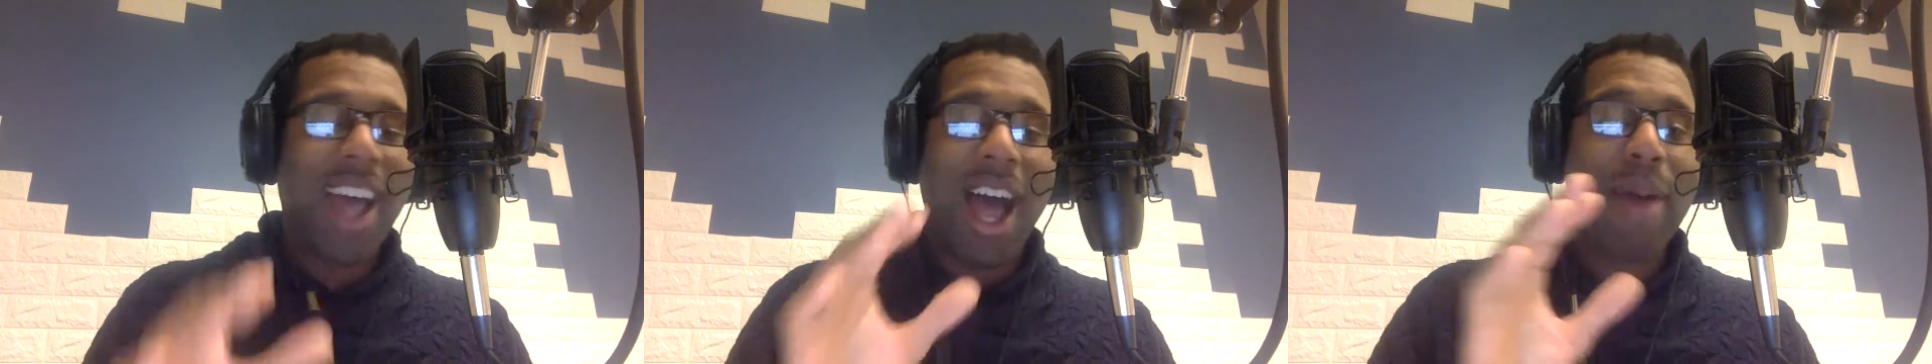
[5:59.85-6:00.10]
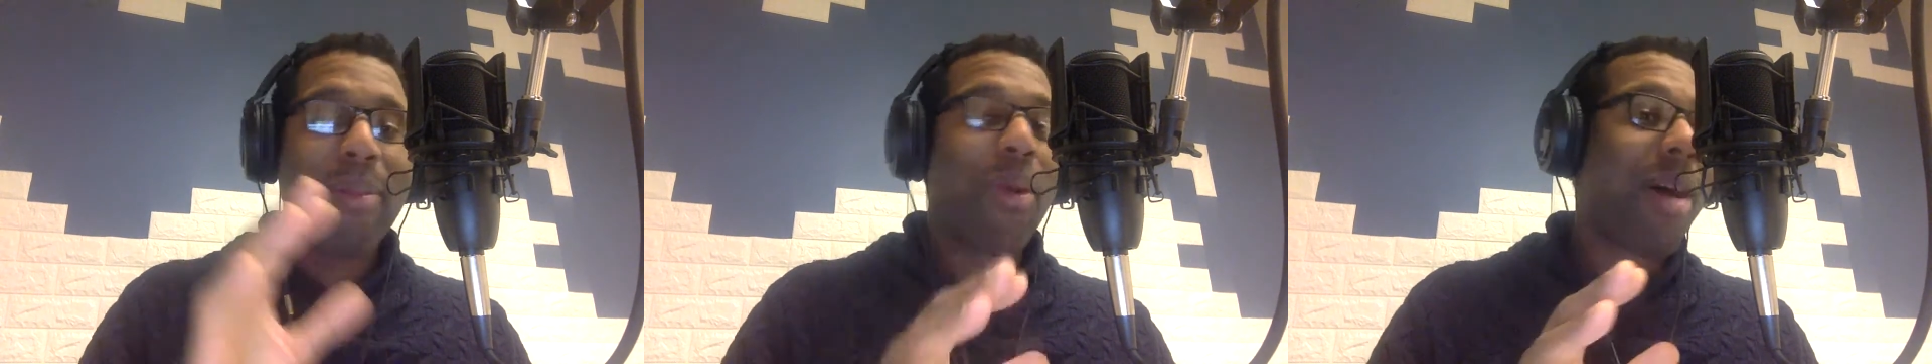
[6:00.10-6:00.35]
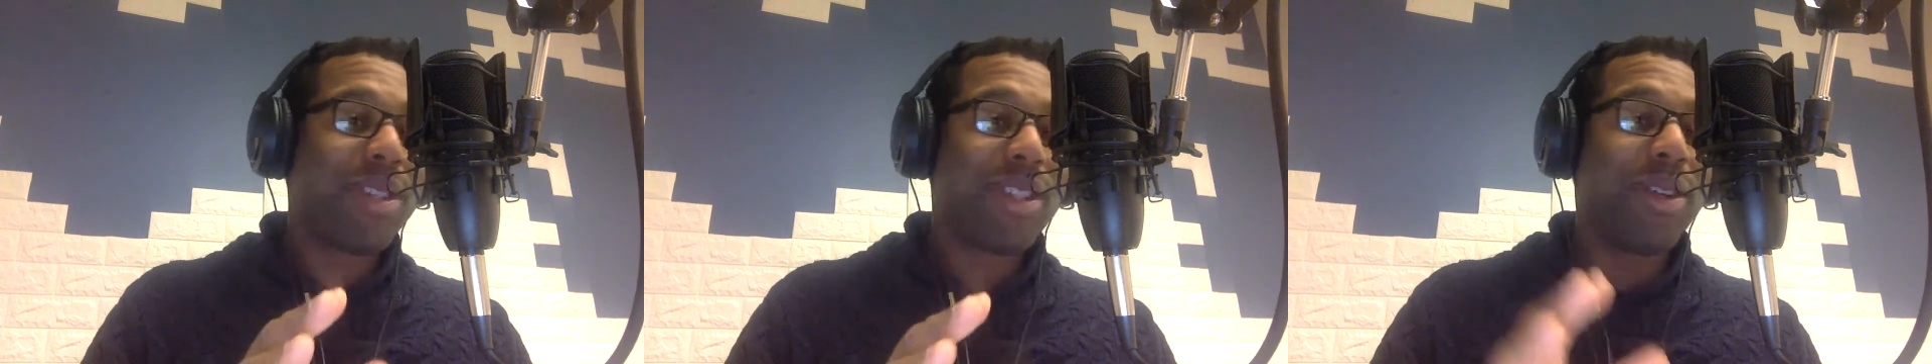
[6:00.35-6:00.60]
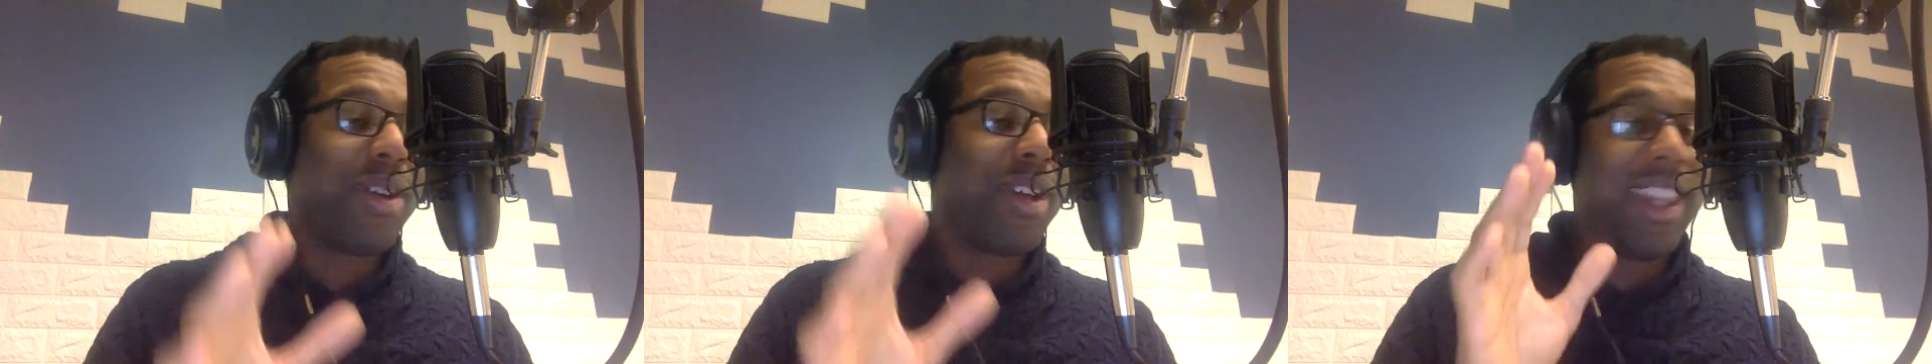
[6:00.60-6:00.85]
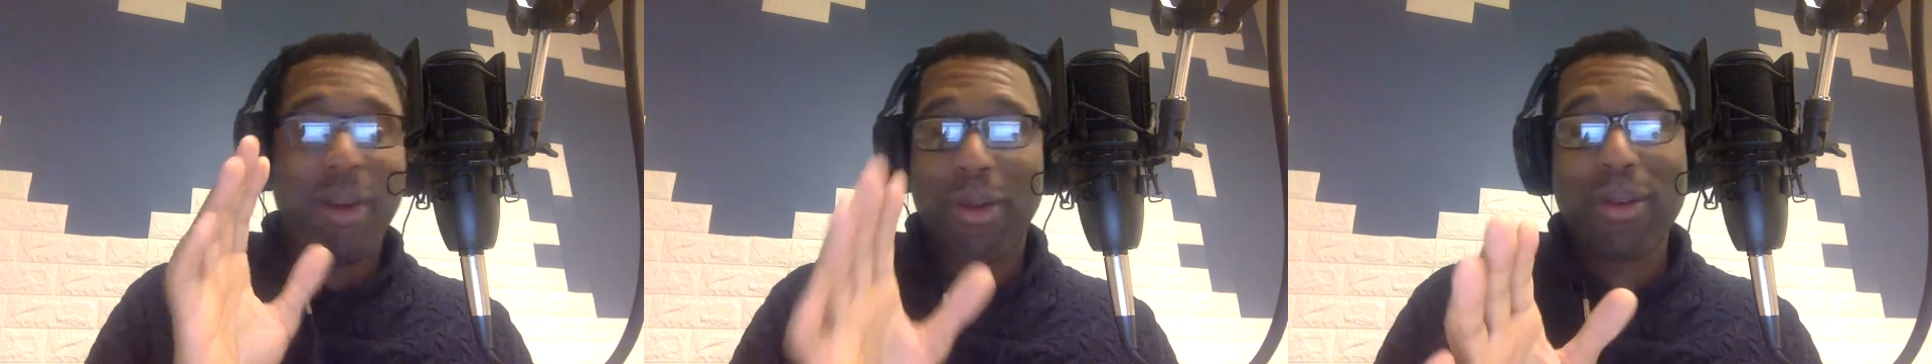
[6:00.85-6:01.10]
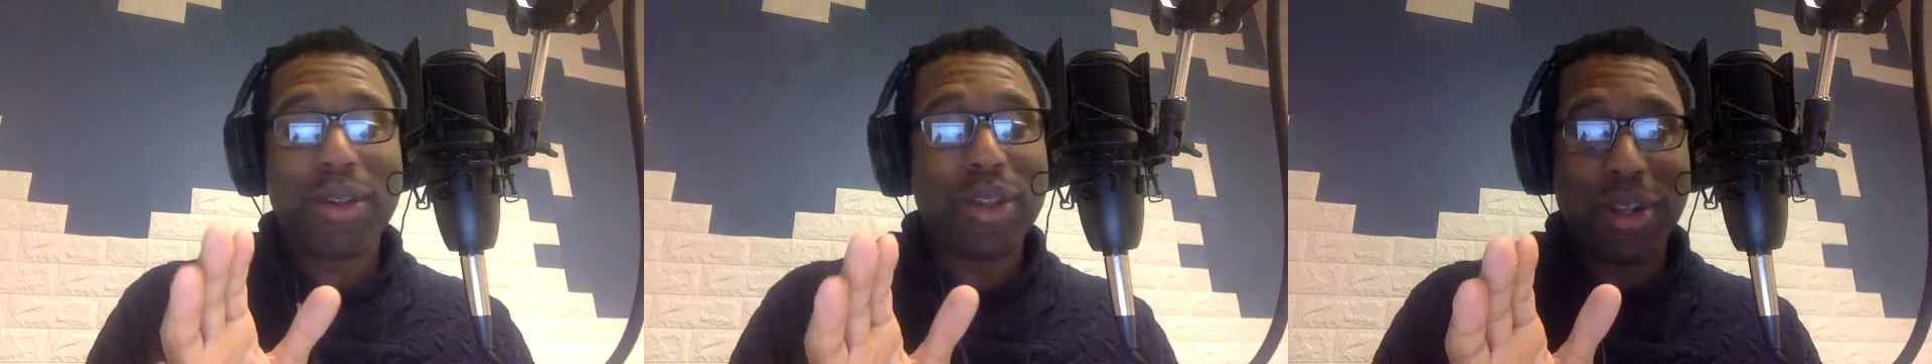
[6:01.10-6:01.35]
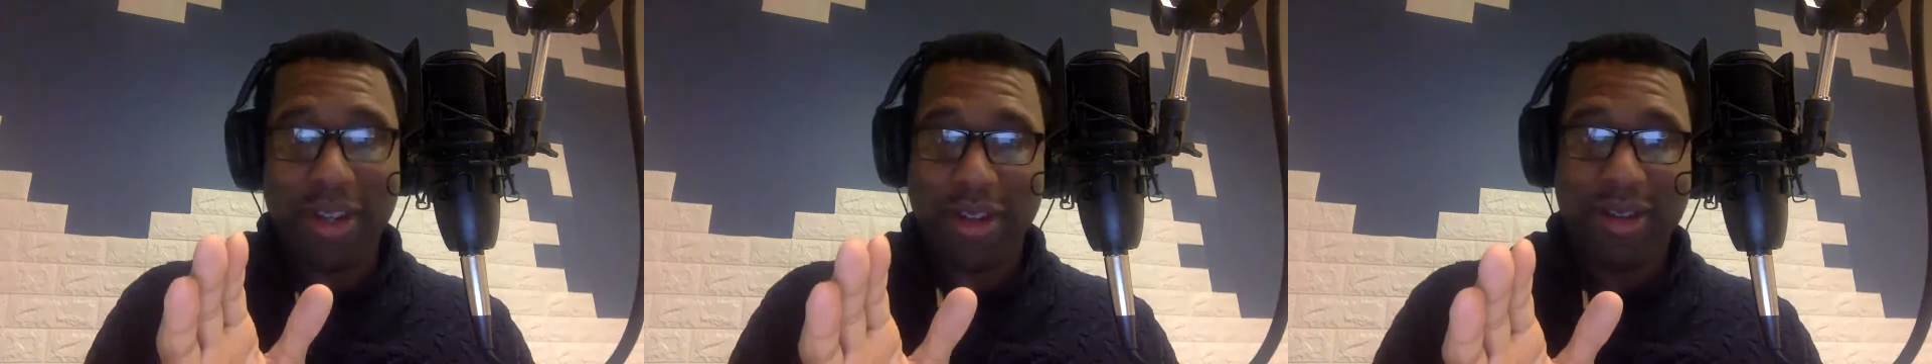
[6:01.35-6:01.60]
I promise you, they won't shoot you.